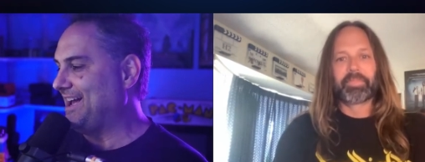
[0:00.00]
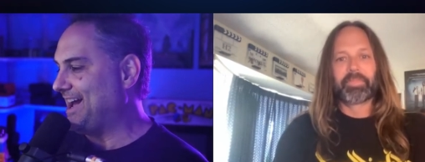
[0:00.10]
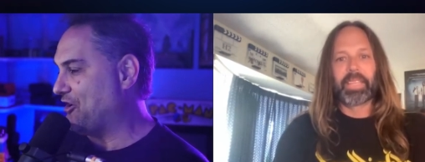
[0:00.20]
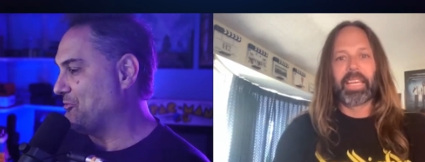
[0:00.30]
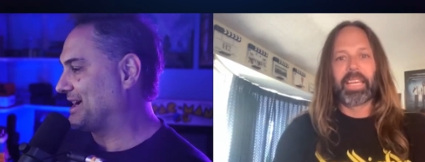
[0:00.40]
Speaker 1: How
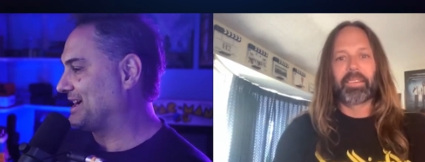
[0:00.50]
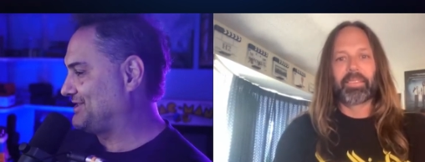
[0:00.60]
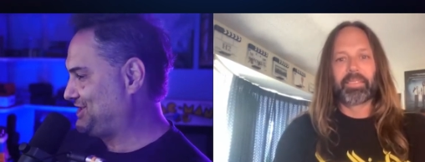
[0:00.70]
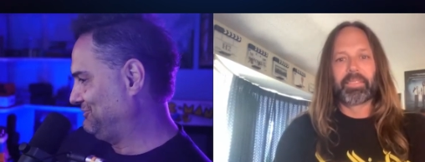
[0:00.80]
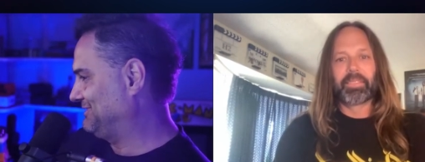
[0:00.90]
am I going to shoot
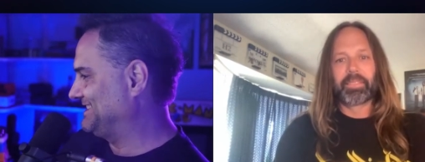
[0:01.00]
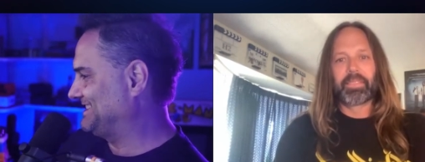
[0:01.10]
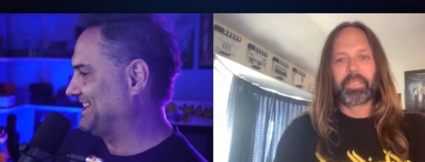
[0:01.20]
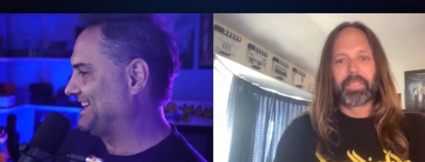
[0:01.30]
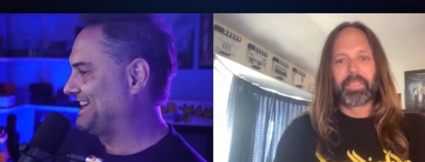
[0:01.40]
yeah. this
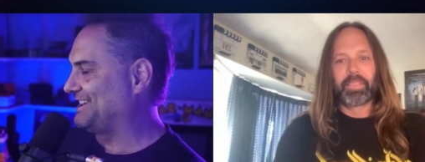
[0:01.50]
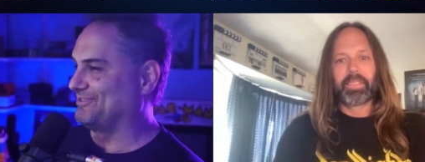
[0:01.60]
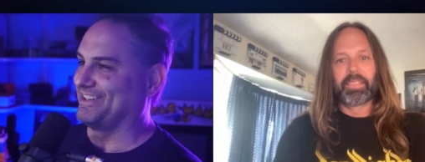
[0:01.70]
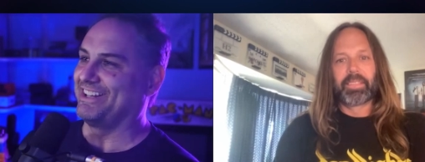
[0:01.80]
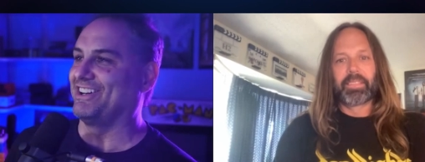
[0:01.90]
thing?
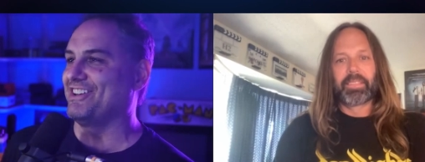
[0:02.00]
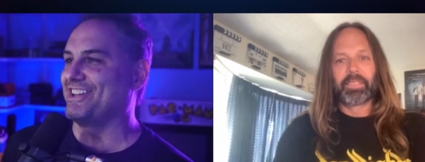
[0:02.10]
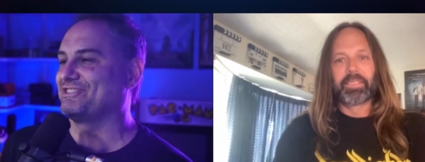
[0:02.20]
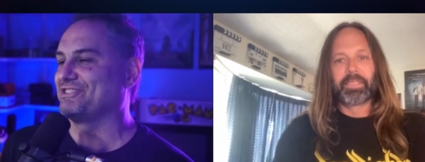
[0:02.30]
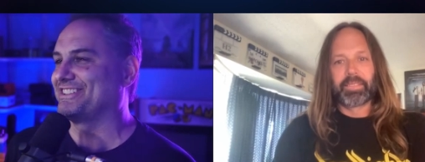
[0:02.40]
You know, all that
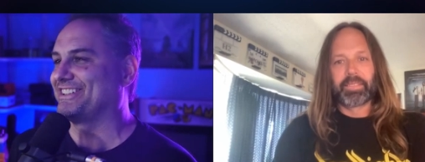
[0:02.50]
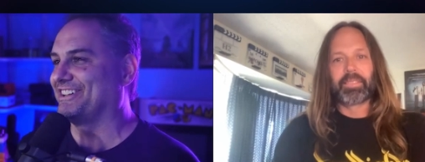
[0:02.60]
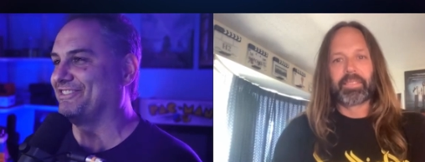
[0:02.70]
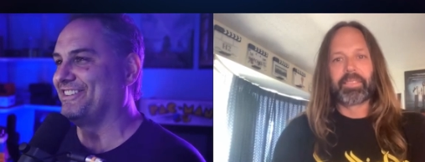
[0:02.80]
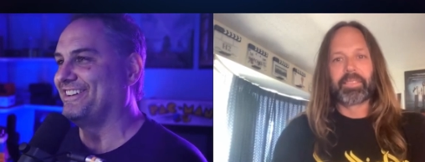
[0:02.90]
sort of stuff.
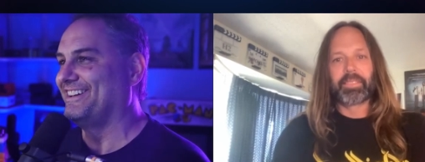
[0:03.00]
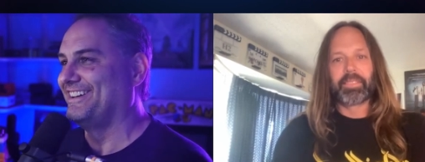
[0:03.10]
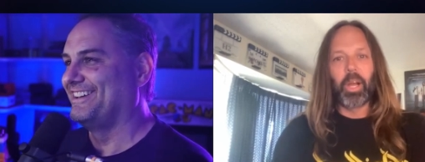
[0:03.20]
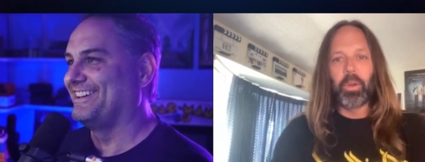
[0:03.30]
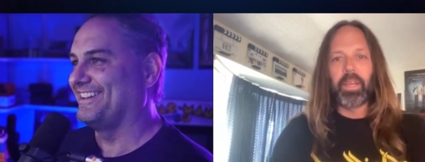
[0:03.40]

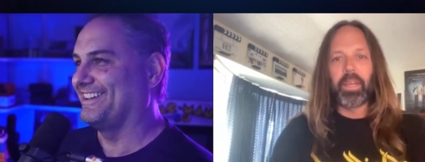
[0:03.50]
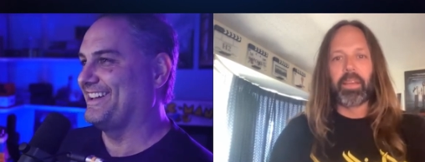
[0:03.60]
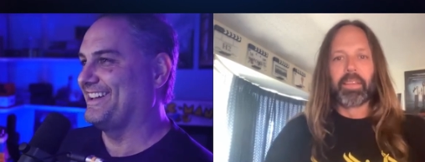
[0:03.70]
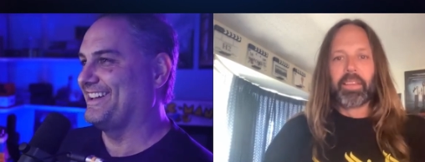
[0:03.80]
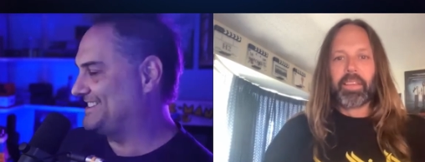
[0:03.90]
Oh yeah,
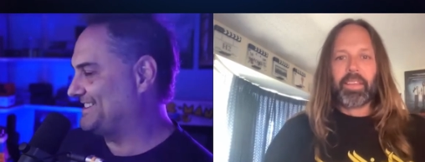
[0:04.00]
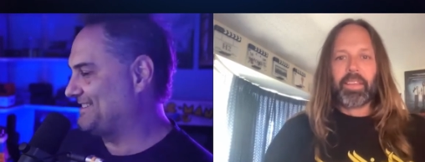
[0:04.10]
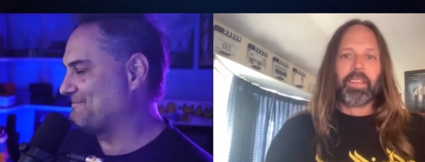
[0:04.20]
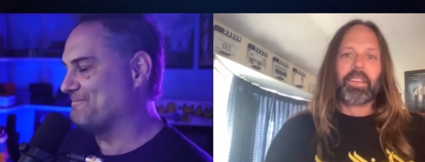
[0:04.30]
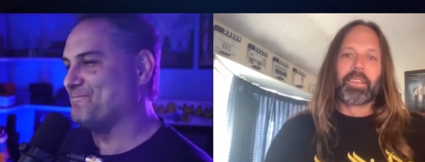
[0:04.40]
yeah.
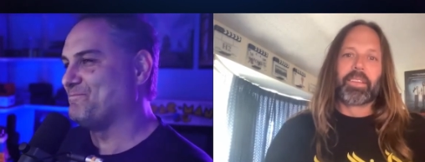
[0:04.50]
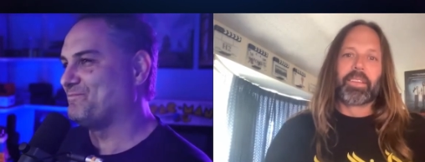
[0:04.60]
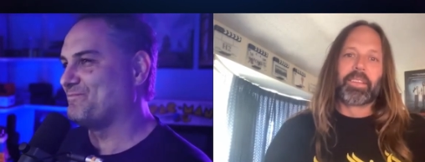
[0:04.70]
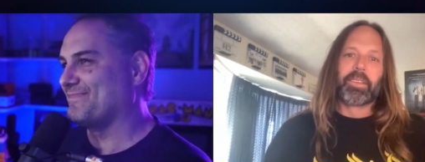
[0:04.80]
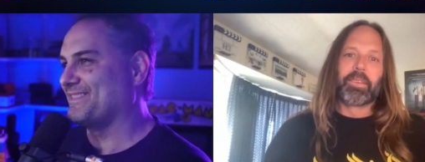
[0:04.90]

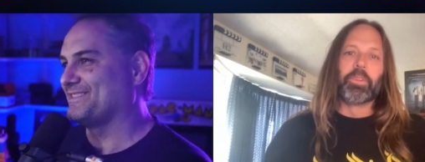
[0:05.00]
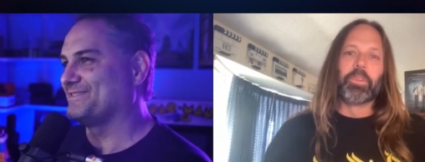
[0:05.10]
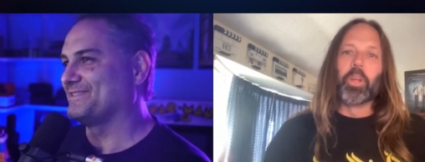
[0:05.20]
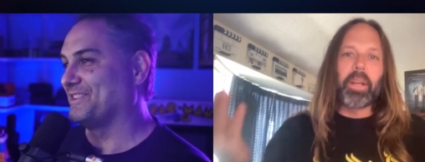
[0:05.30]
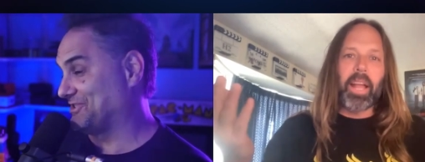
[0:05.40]

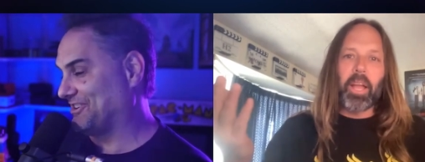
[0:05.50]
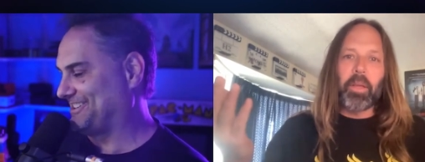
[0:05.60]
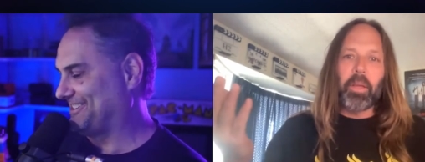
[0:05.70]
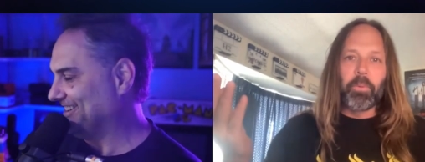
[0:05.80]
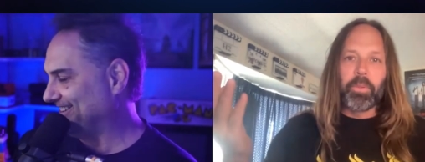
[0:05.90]
Well, Sorry, no matter
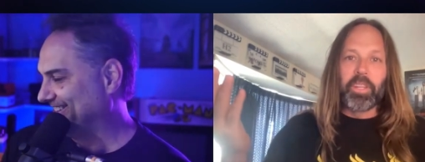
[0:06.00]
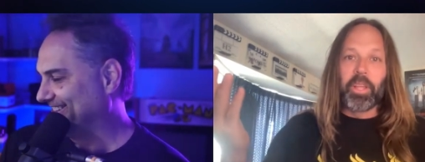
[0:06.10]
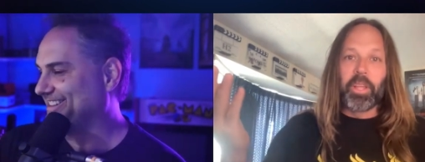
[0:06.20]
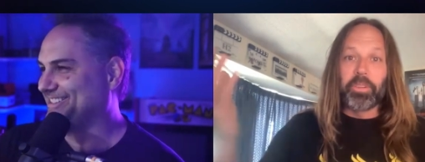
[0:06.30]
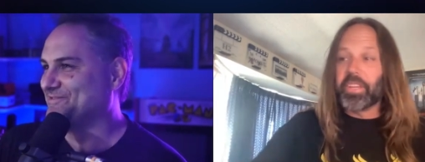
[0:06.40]
Speaker 2: how,
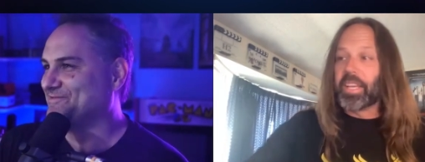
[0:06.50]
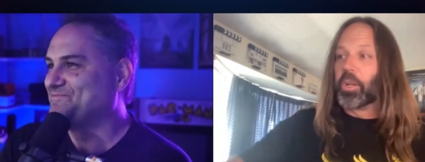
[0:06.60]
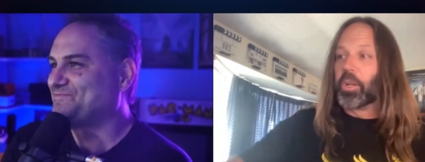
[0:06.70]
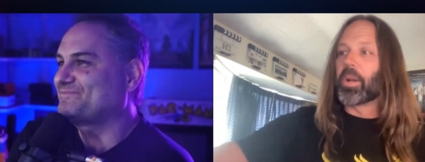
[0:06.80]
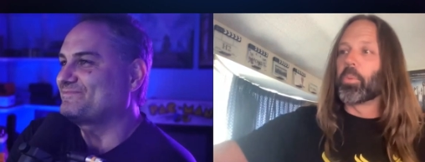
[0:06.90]
I'm just
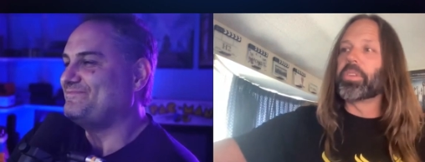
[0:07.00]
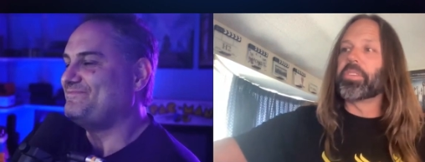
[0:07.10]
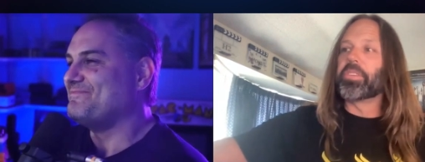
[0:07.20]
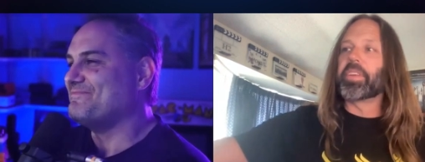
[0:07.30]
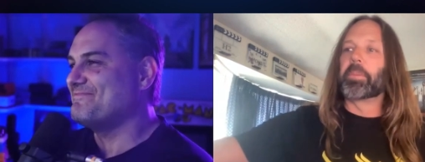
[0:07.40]
saying, no matter
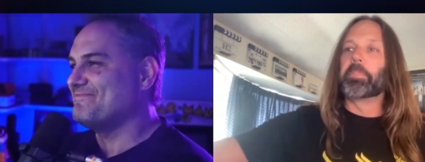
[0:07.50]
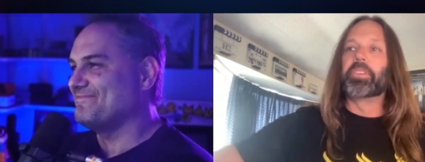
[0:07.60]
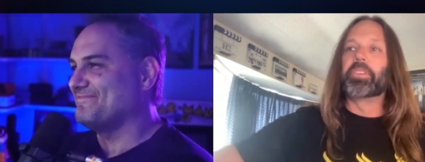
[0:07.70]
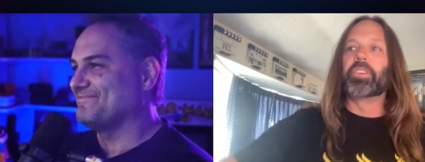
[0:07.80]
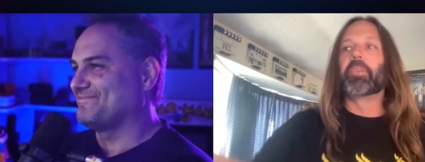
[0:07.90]
what size
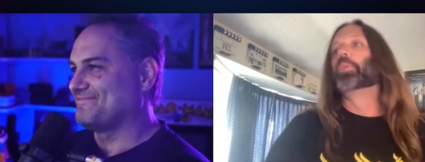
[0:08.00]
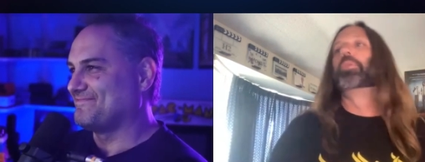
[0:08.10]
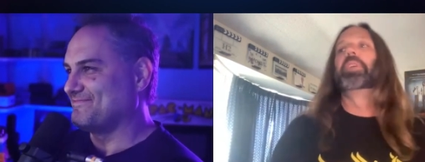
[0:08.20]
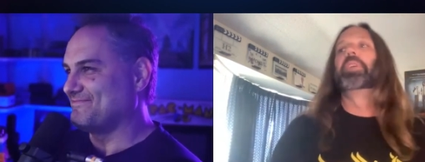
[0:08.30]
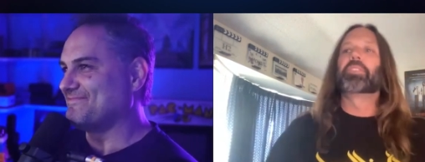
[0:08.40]
the budget of
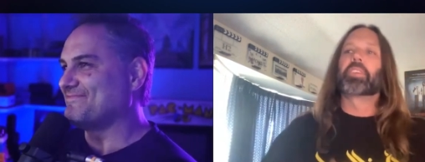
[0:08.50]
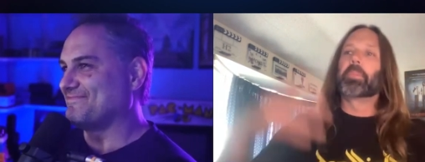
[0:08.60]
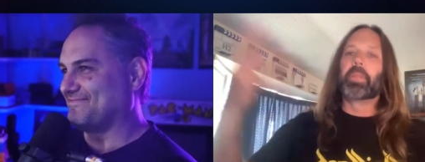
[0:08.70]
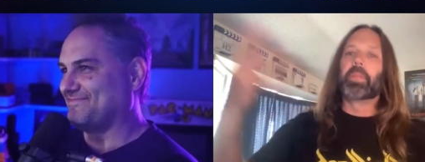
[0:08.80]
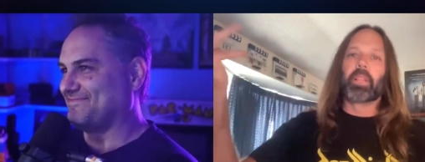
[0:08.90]
a movie
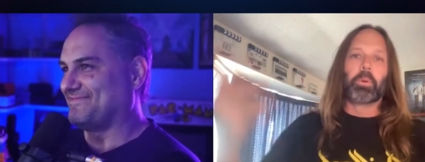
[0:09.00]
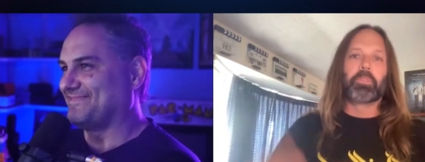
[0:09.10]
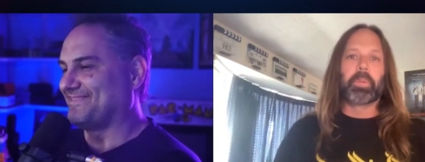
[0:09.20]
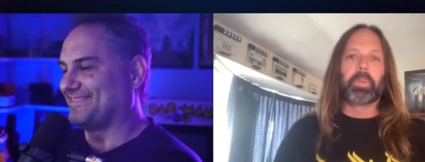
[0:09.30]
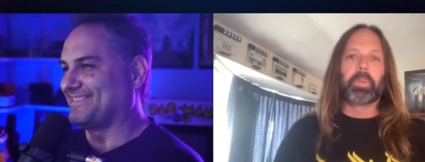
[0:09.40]
is, it can be the
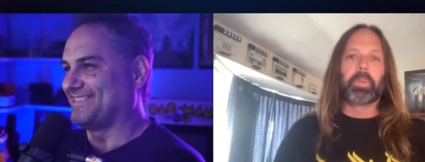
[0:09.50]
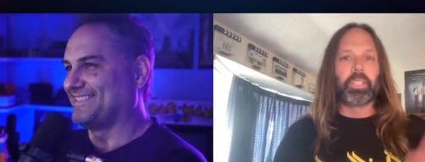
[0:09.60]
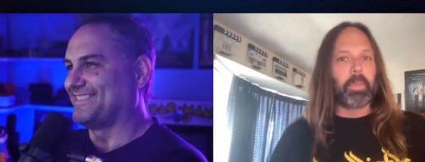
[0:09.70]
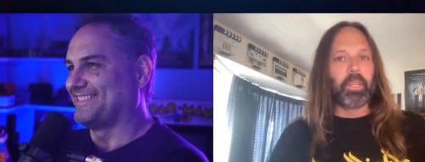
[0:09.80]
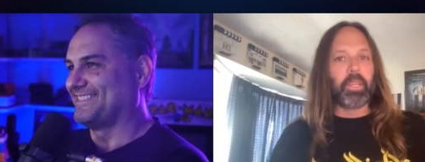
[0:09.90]
lowest
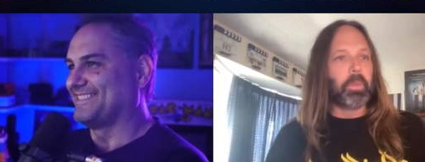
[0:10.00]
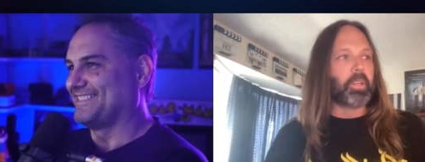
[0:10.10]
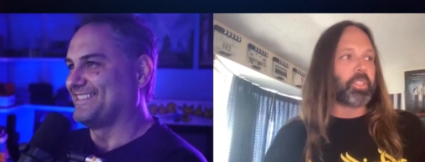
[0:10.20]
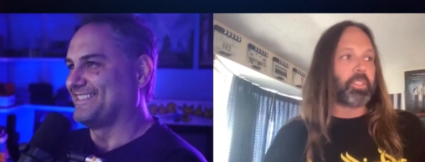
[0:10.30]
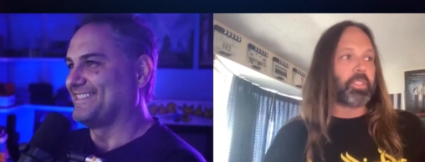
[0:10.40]
budget, it can be
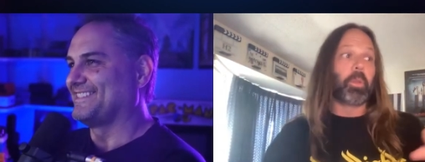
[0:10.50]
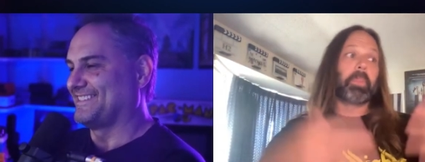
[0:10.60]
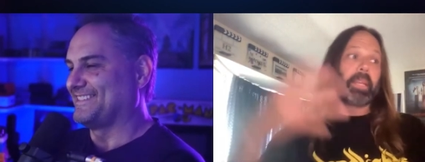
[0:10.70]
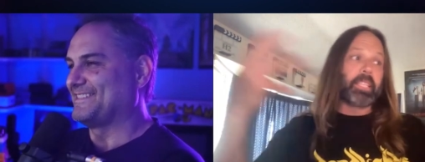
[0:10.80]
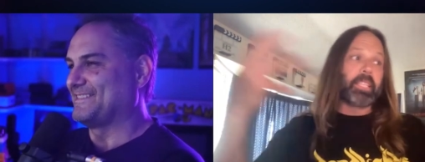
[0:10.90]
no budget
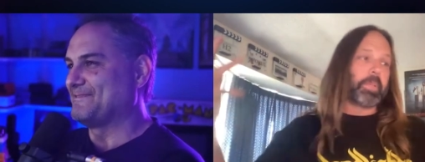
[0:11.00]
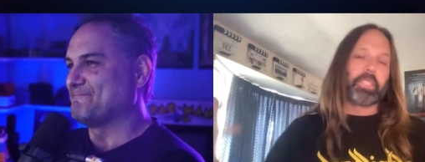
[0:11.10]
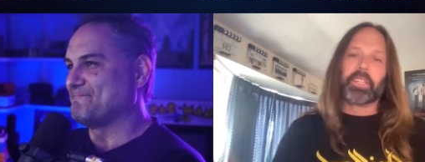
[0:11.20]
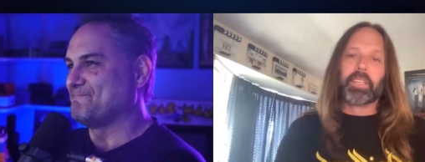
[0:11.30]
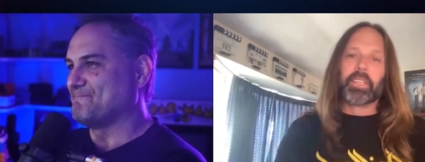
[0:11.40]
to the
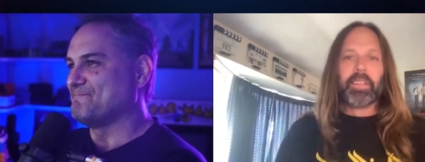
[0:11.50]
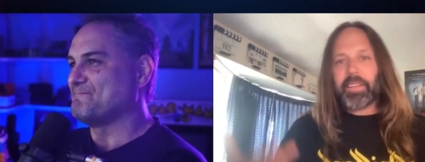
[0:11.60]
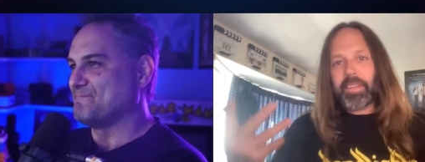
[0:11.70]
biggest budget.